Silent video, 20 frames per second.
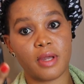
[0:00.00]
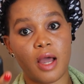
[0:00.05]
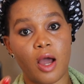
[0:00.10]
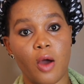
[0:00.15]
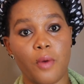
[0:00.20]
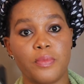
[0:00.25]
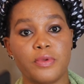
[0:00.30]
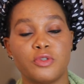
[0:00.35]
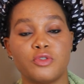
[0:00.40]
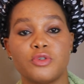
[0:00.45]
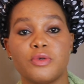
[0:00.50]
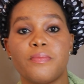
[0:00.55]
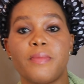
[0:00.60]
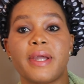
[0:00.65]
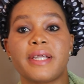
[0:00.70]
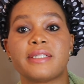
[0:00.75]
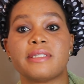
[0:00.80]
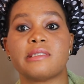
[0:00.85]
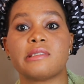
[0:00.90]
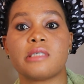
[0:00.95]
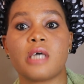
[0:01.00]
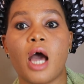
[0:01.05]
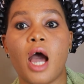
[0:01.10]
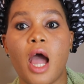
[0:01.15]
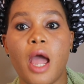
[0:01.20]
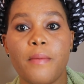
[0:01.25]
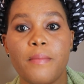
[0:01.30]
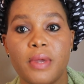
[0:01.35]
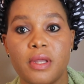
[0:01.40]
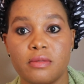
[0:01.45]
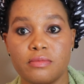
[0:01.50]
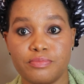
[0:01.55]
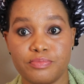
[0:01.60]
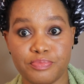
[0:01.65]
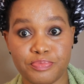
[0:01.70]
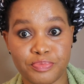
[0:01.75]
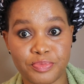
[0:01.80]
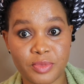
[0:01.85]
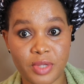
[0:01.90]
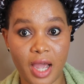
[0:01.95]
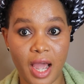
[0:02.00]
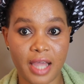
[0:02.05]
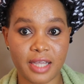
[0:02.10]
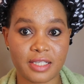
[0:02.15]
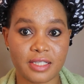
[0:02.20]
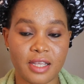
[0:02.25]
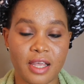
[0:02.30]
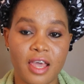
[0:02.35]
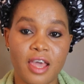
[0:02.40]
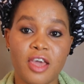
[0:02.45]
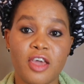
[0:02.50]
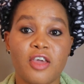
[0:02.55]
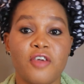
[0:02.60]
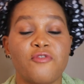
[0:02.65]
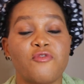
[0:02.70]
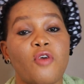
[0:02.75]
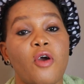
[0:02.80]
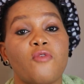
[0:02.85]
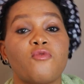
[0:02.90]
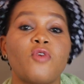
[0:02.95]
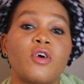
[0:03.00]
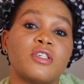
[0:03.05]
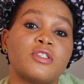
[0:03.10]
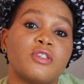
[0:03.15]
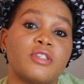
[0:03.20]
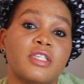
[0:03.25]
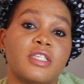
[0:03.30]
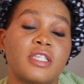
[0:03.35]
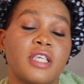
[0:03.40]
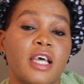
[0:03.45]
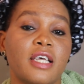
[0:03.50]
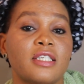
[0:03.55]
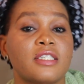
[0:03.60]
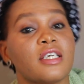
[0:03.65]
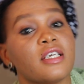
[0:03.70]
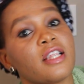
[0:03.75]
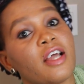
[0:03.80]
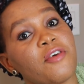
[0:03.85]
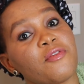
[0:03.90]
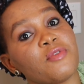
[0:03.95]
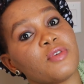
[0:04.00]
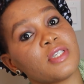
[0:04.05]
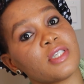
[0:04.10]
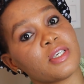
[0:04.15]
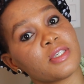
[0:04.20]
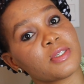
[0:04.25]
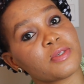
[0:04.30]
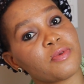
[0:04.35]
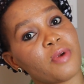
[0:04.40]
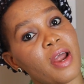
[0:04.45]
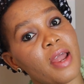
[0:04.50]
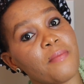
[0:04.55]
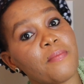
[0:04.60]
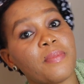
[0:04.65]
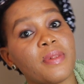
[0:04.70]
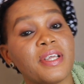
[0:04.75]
I'll be doing my timing. Guys, if you have watched to this extent, have you subscribed?